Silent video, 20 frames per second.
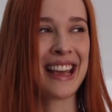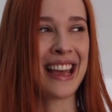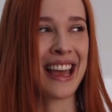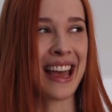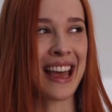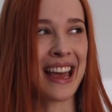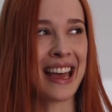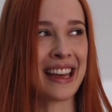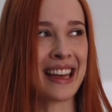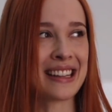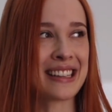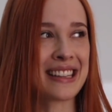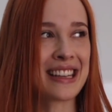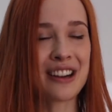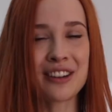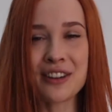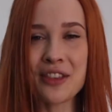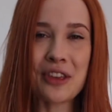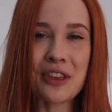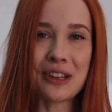And here
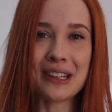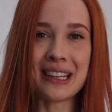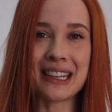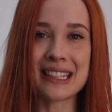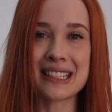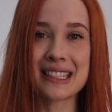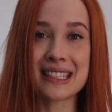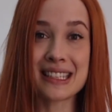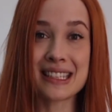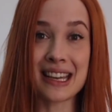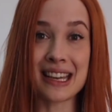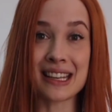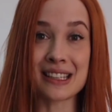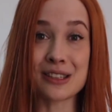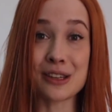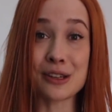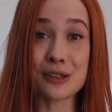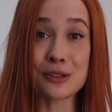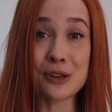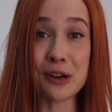in the United States,
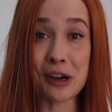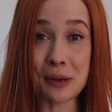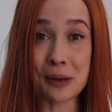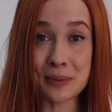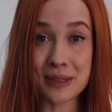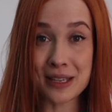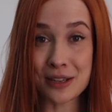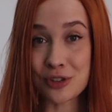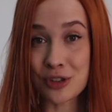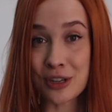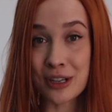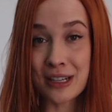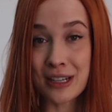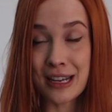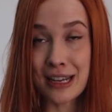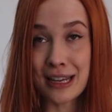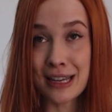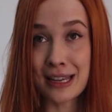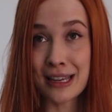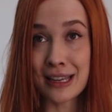circumcision
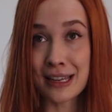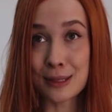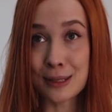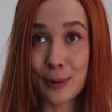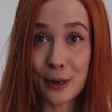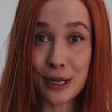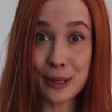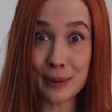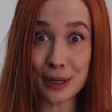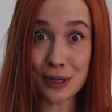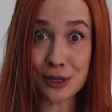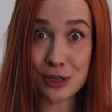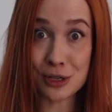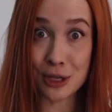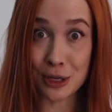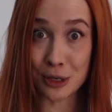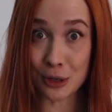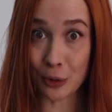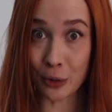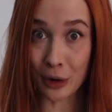is pretty much the
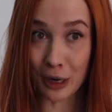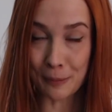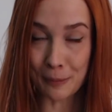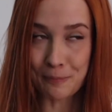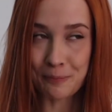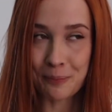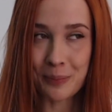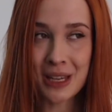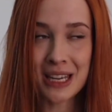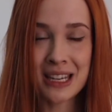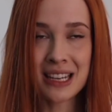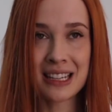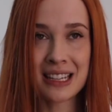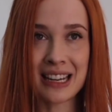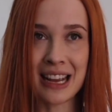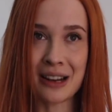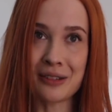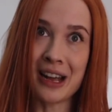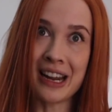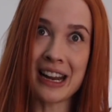norm.
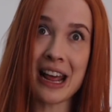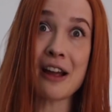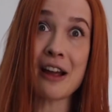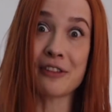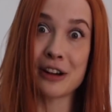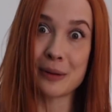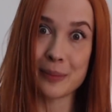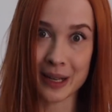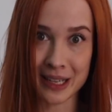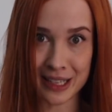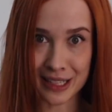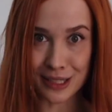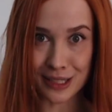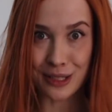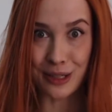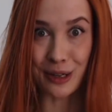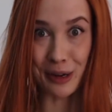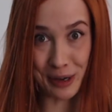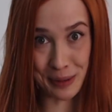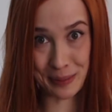Now, not everybody is
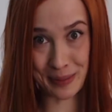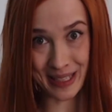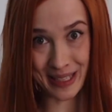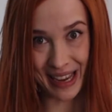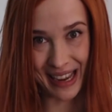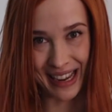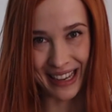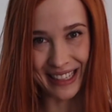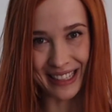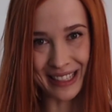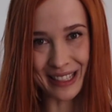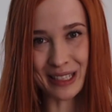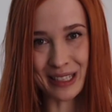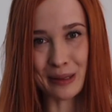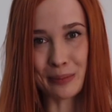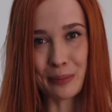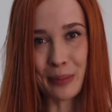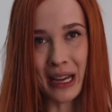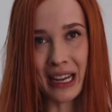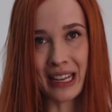
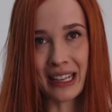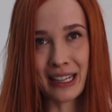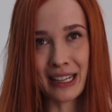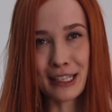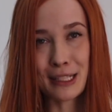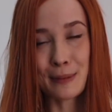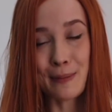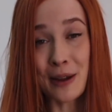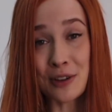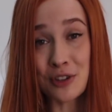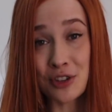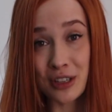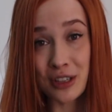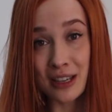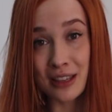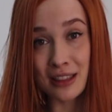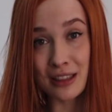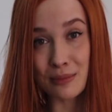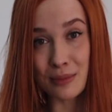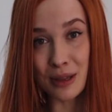circumcised, but especially
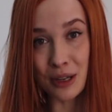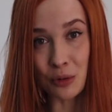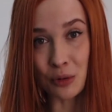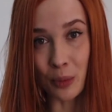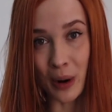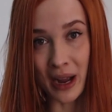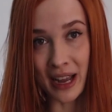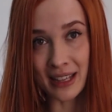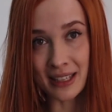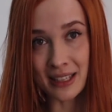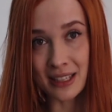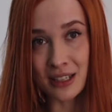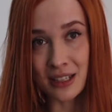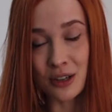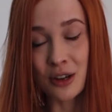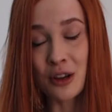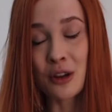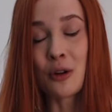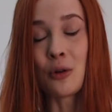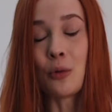in the Midwest,
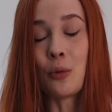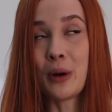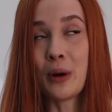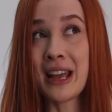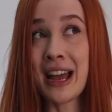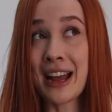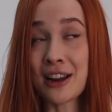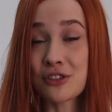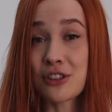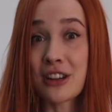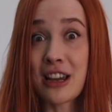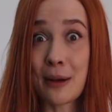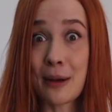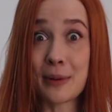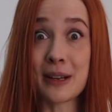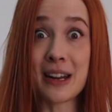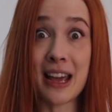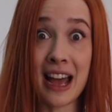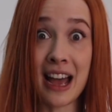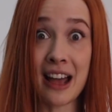we actually happen
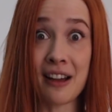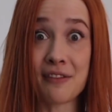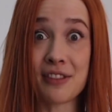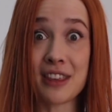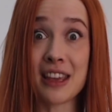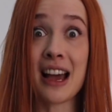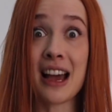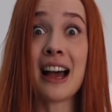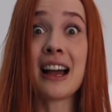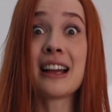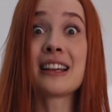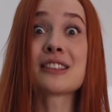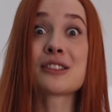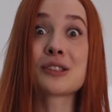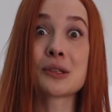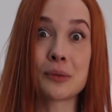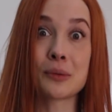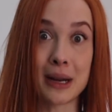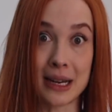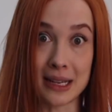to have the
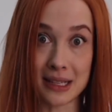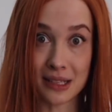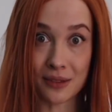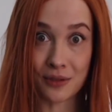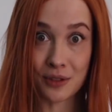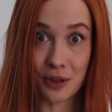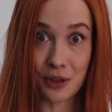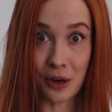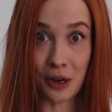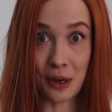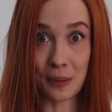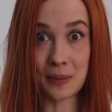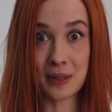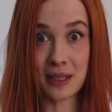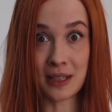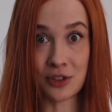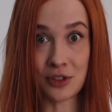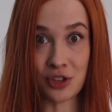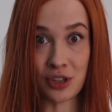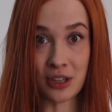highest rates of
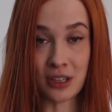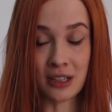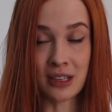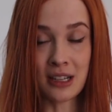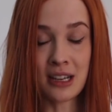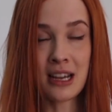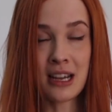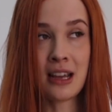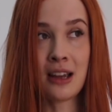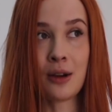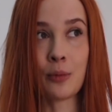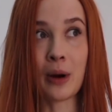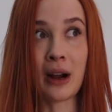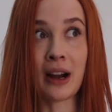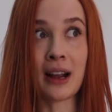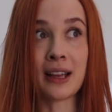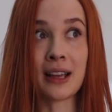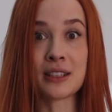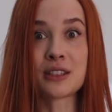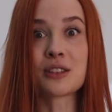circumcision,
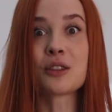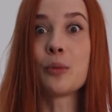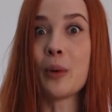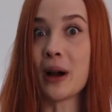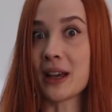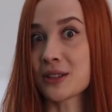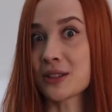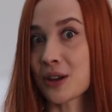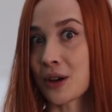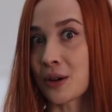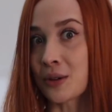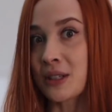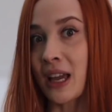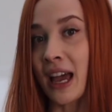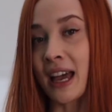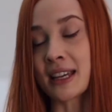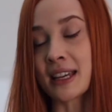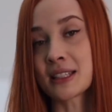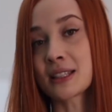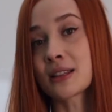whereas the West Coast
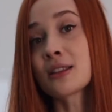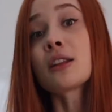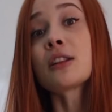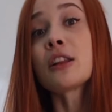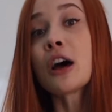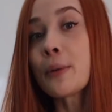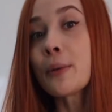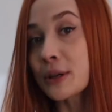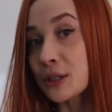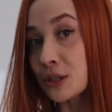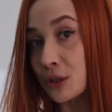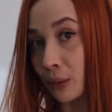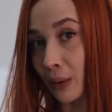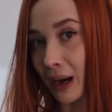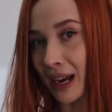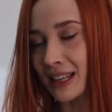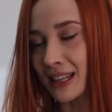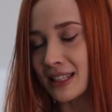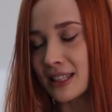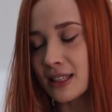has the lowest
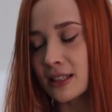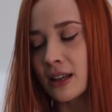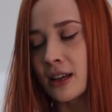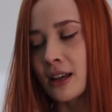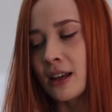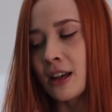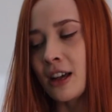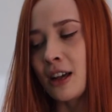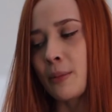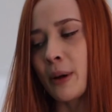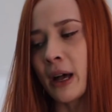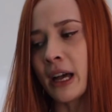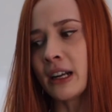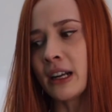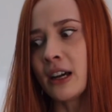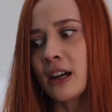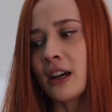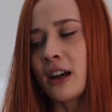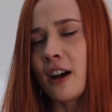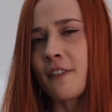rates. But
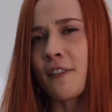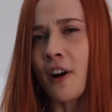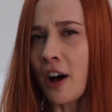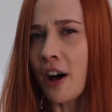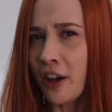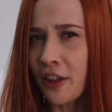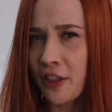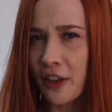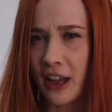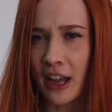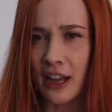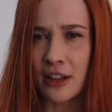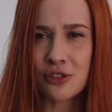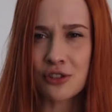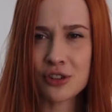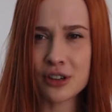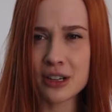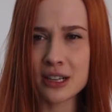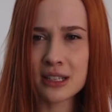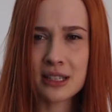of all the
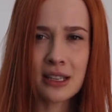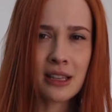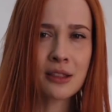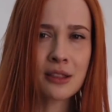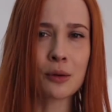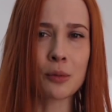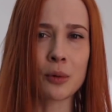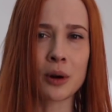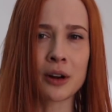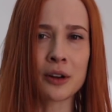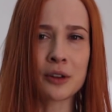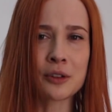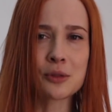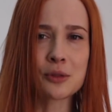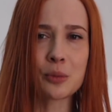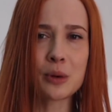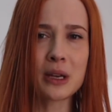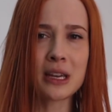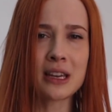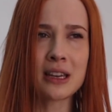countries in the world,
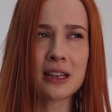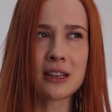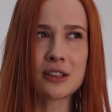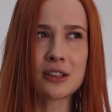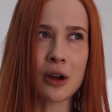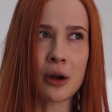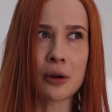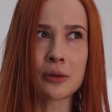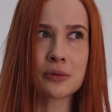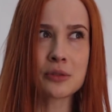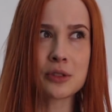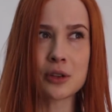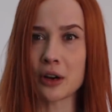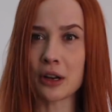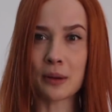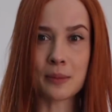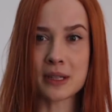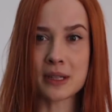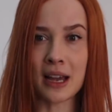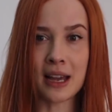we don't
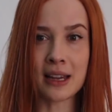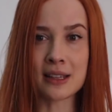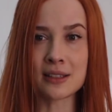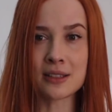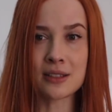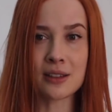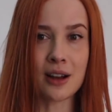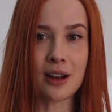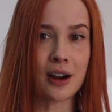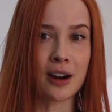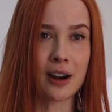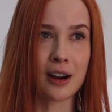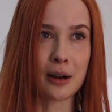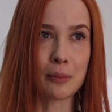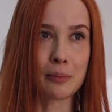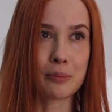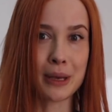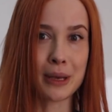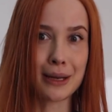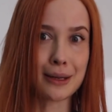circumcise
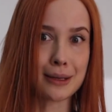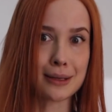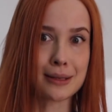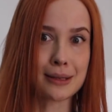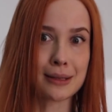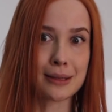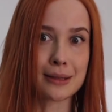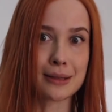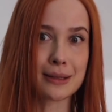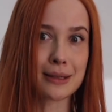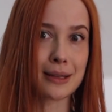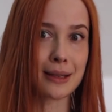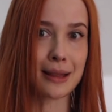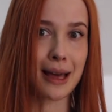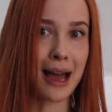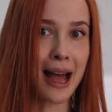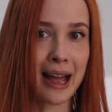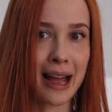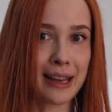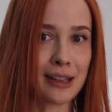our penises in the
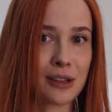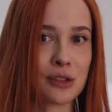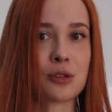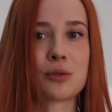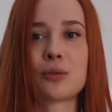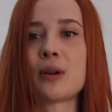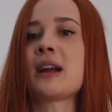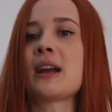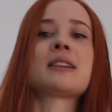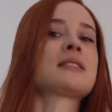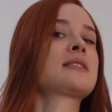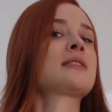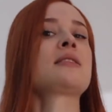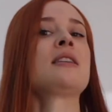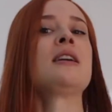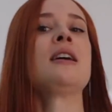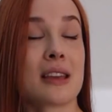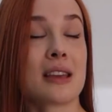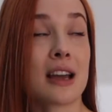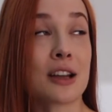highest
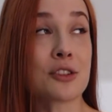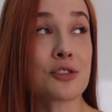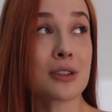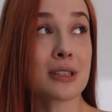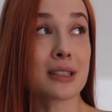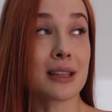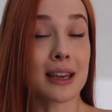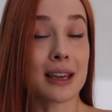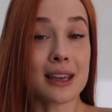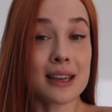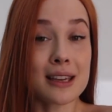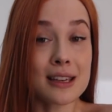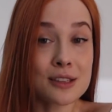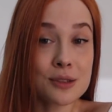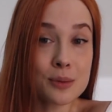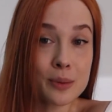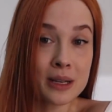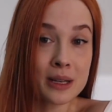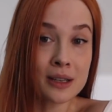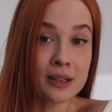rates. Countries like
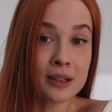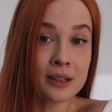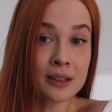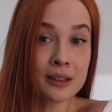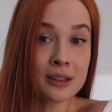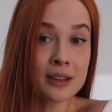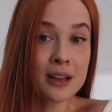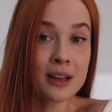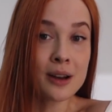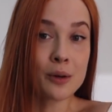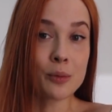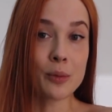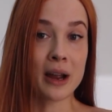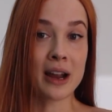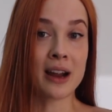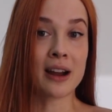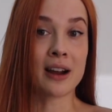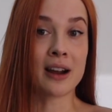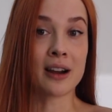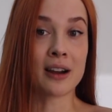Israel,
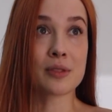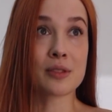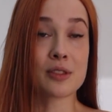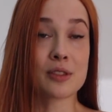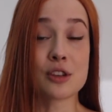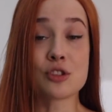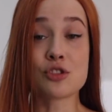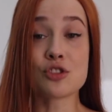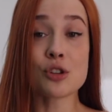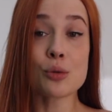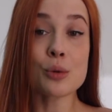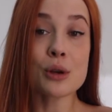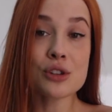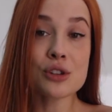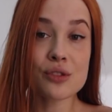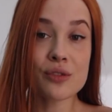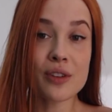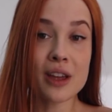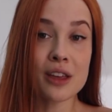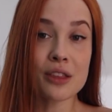where the Jewish
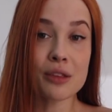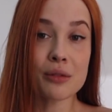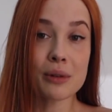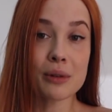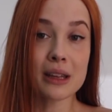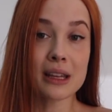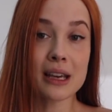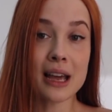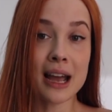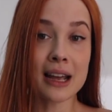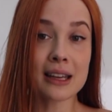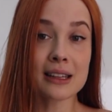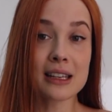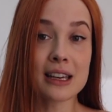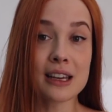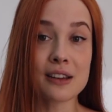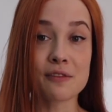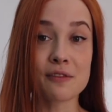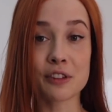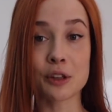faith really highly
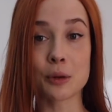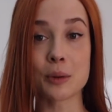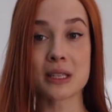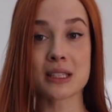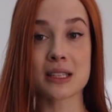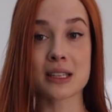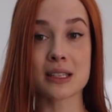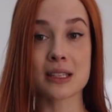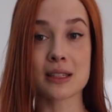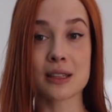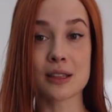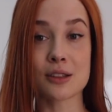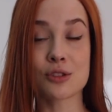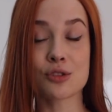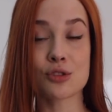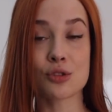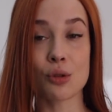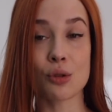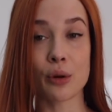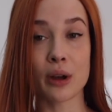influences this
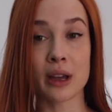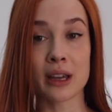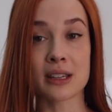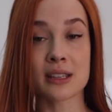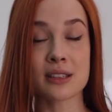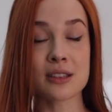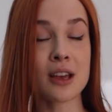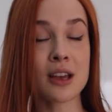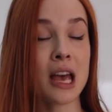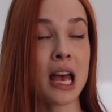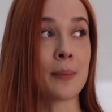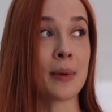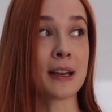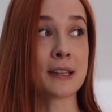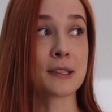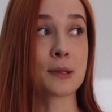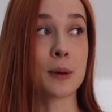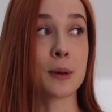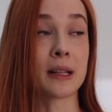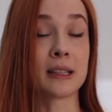choice,
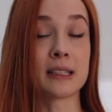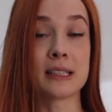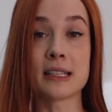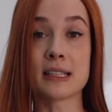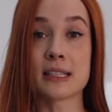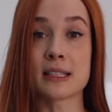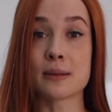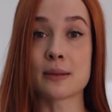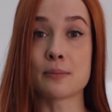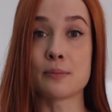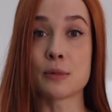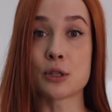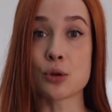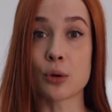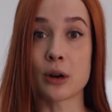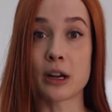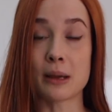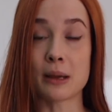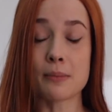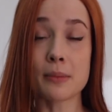as well as
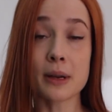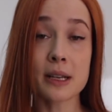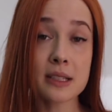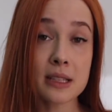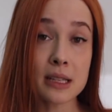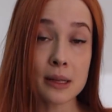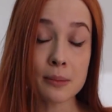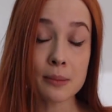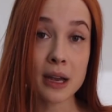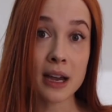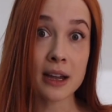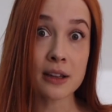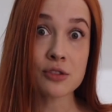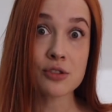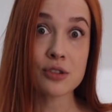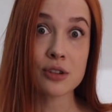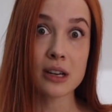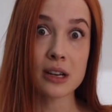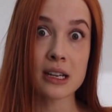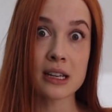majority Muslim
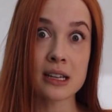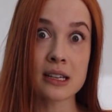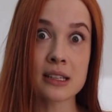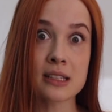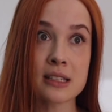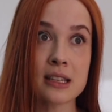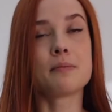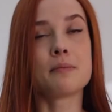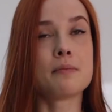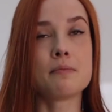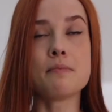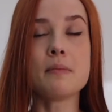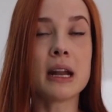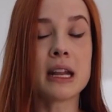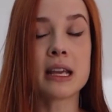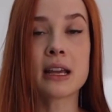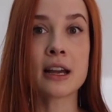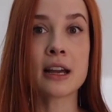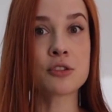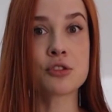countries, many
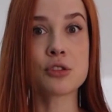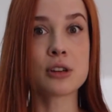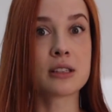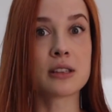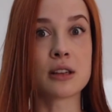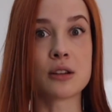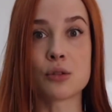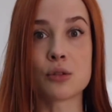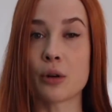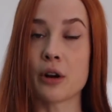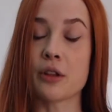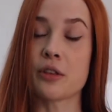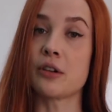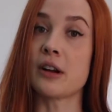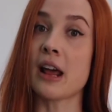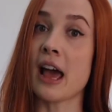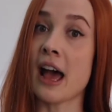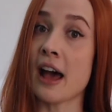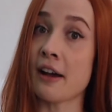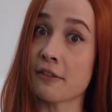countries in Northern
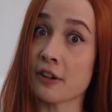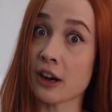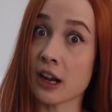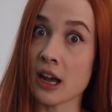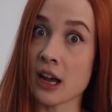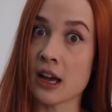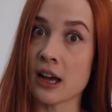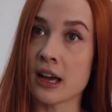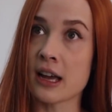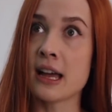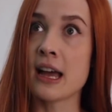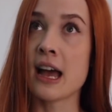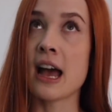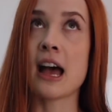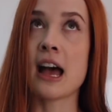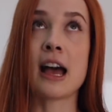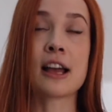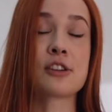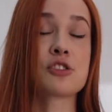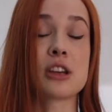Africa
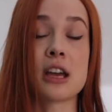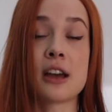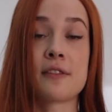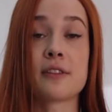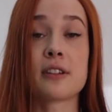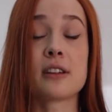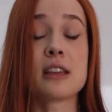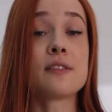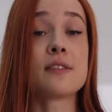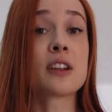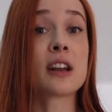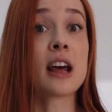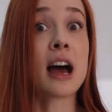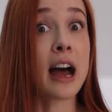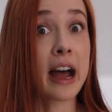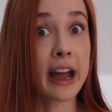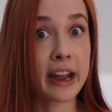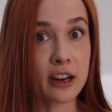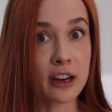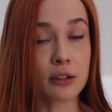actually have even
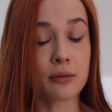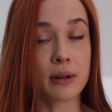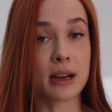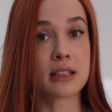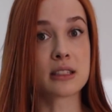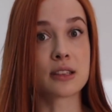higher rates